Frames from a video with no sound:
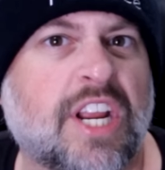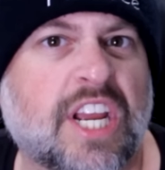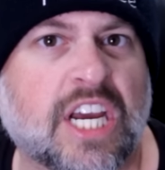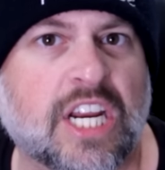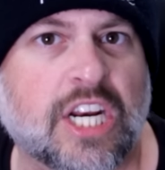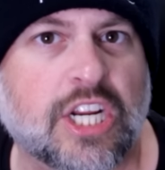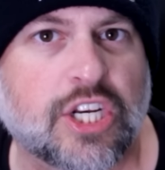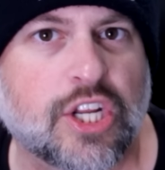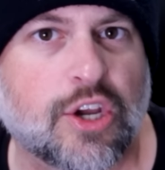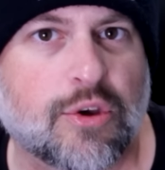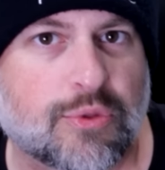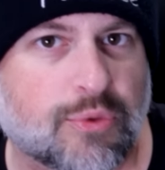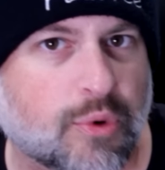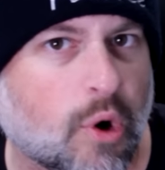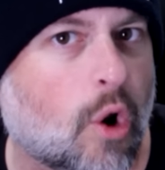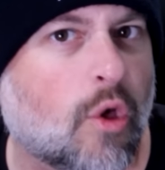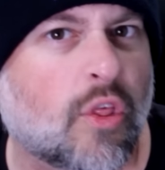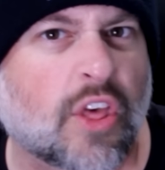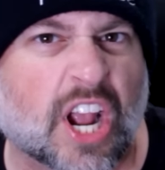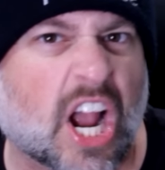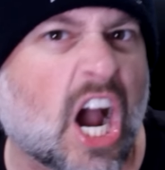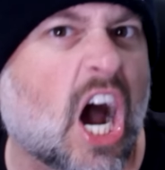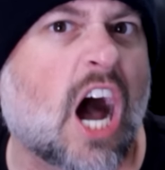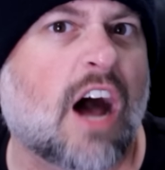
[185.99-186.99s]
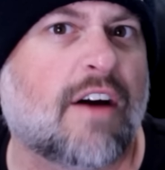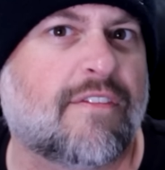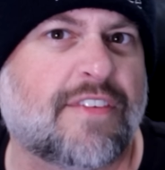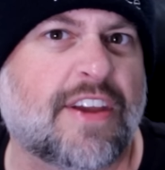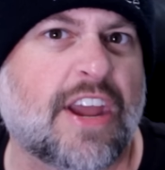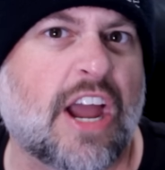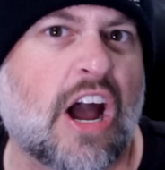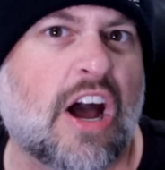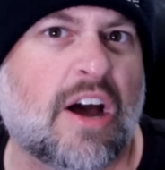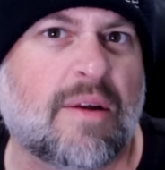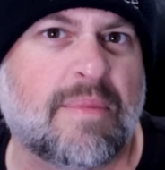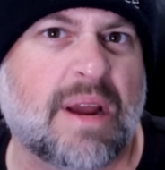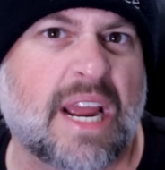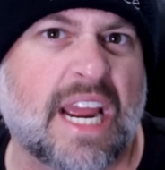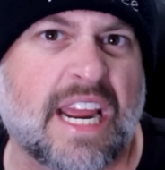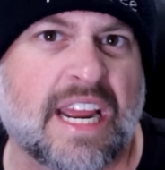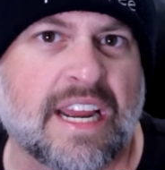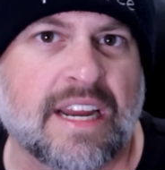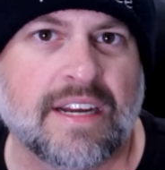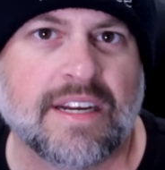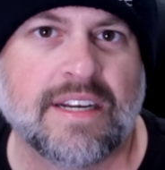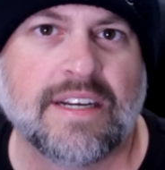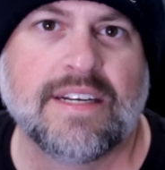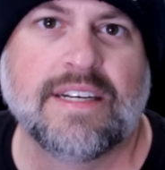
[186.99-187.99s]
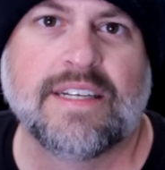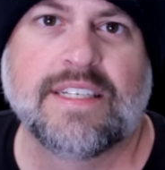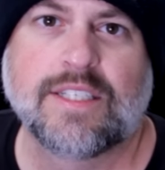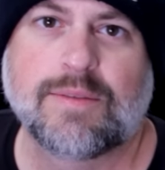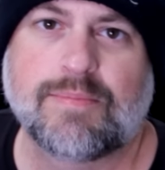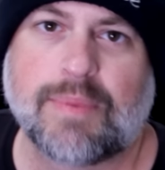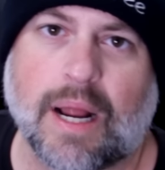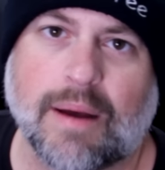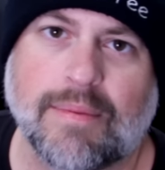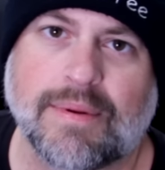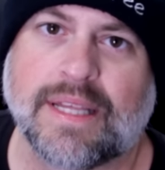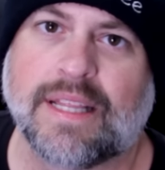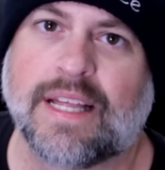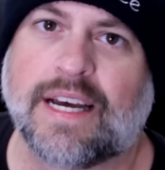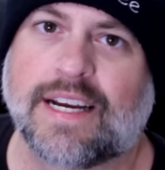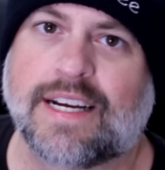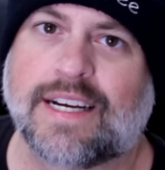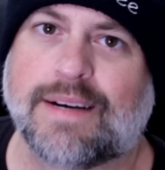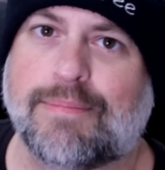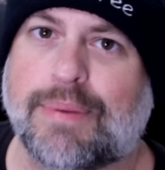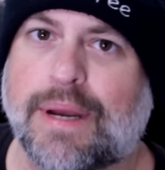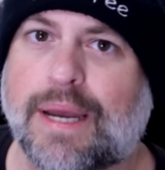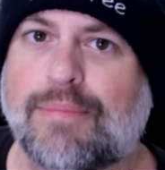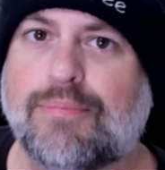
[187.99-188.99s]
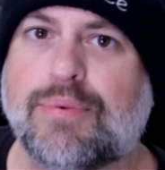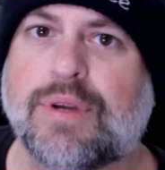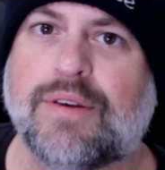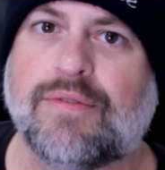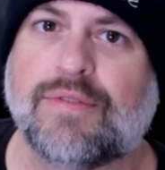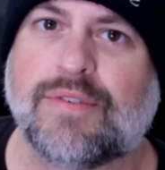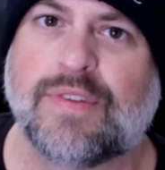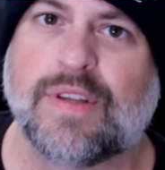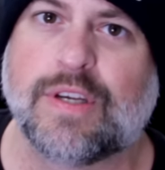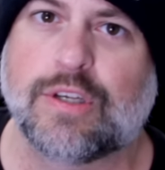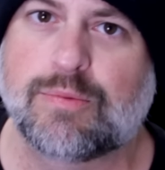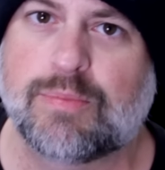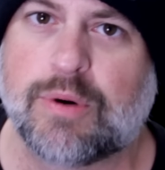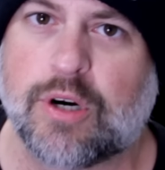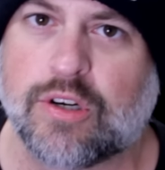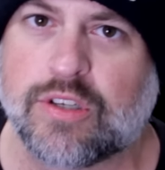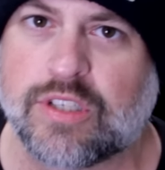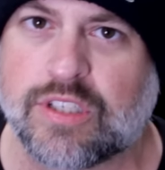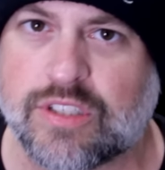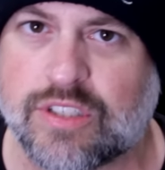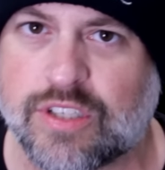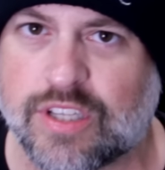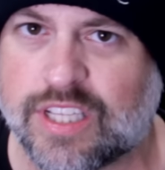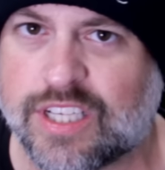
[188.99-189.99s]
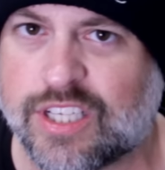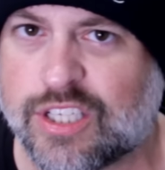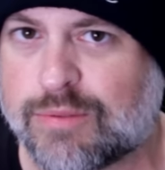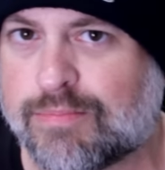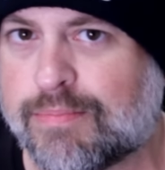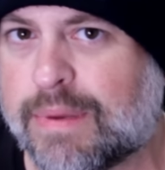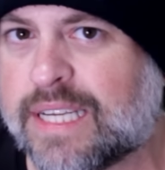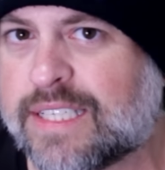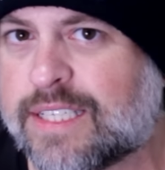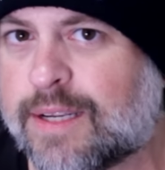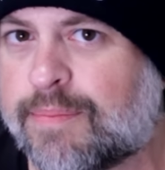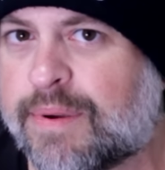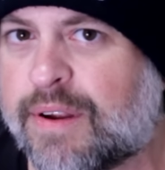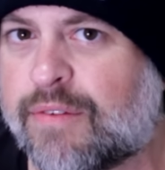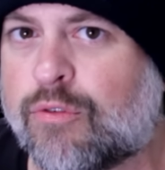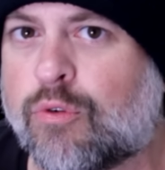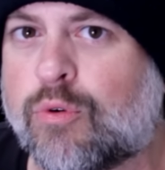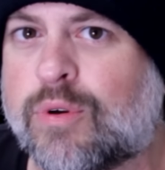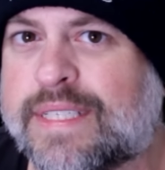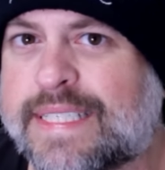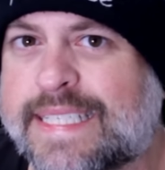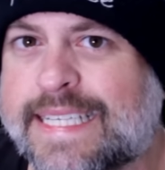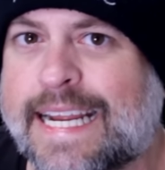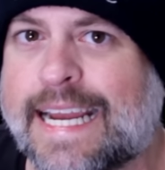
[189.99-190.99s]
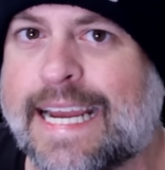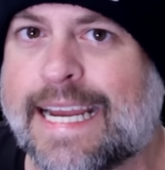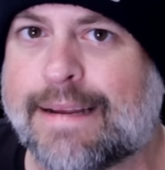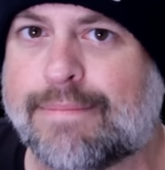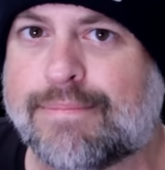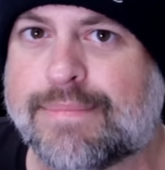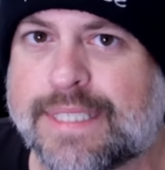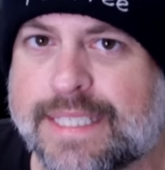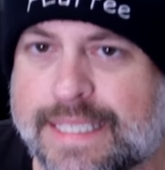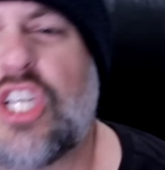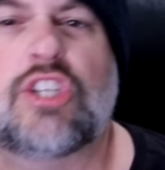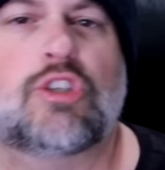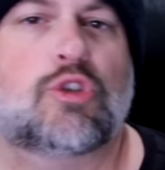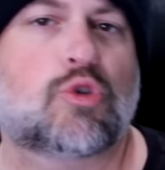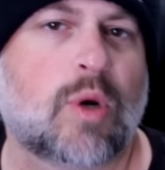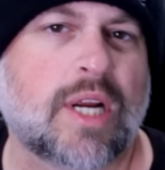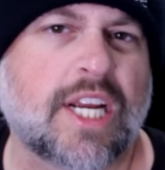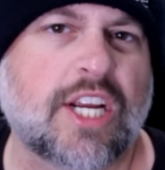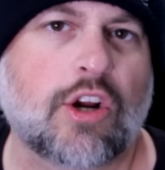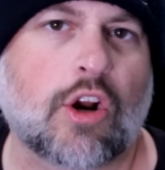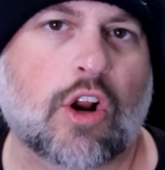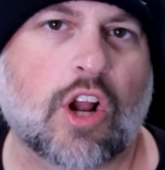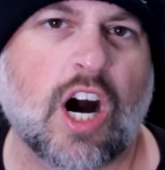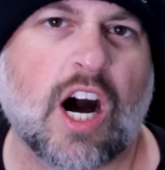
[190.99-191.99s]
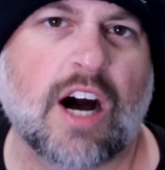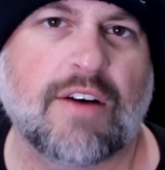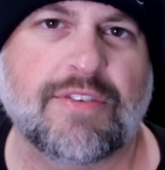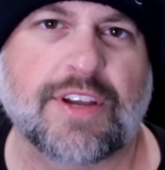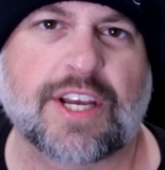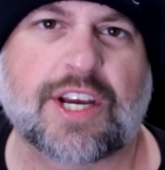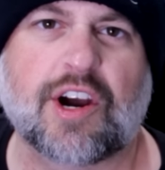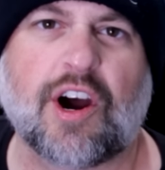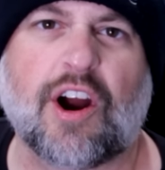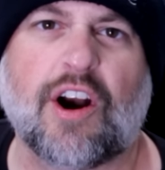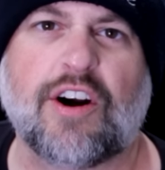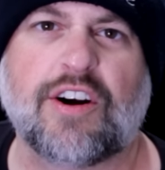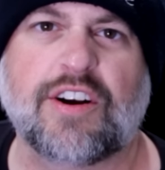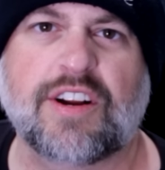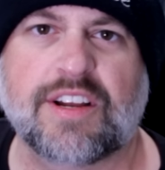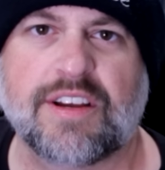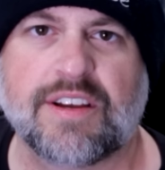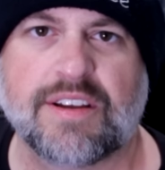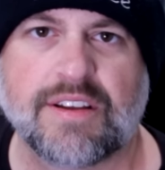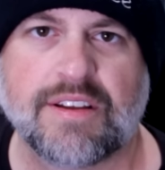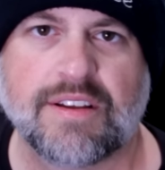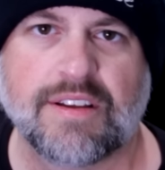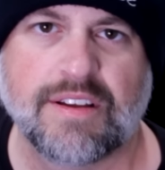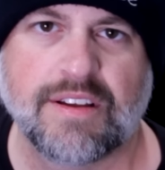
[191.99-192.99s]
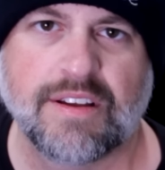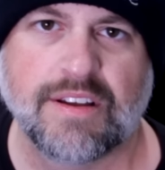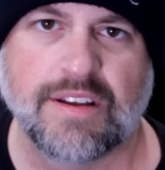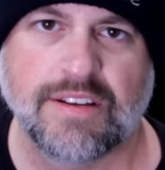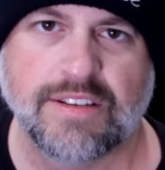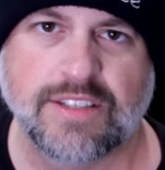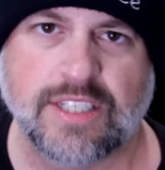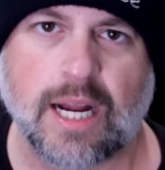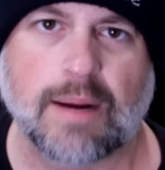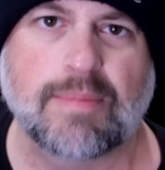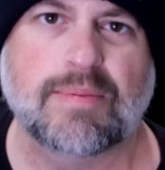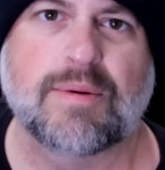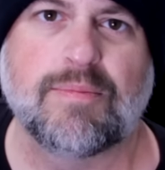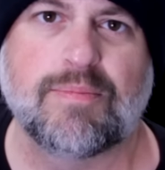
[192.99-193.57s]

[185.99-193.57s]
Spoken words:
are you gonna do? Throw the coffee on me? It's probably like a pet peeve of this person, so they just mess up everyone's names. Just drink your coffee, Kark. Stop